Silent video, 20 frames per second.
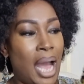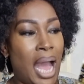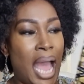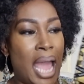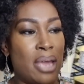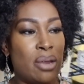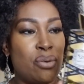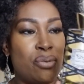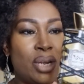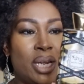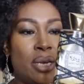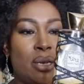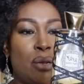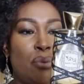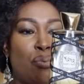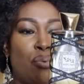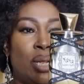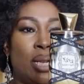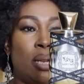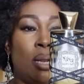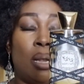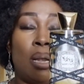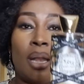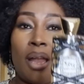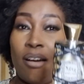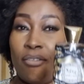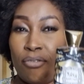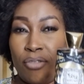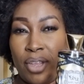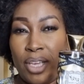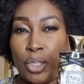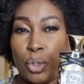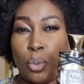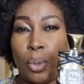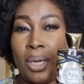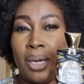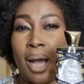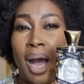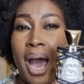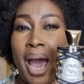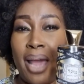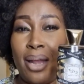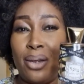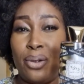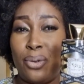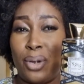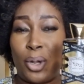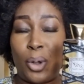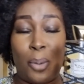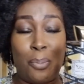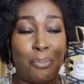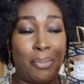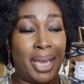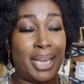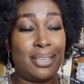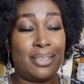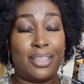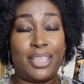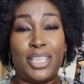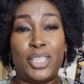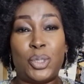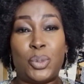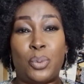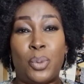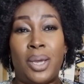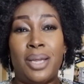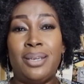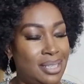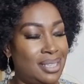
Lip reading: I really, really love this one. Highly recommend this one.